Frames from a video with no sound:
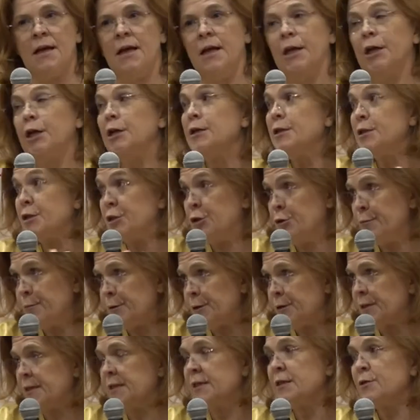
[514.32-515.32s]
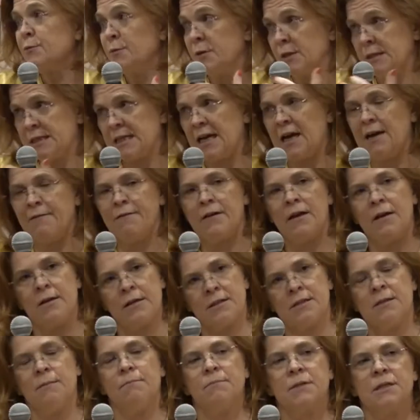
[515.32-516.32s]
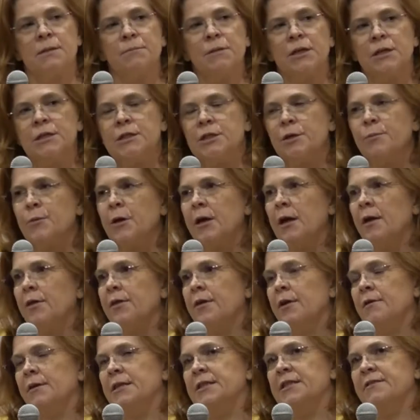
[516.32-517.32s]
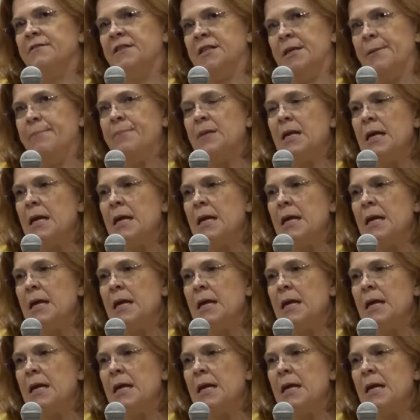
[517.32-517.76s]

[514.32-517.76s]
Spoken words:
and consumers, because we also have some consumer healthcare activity.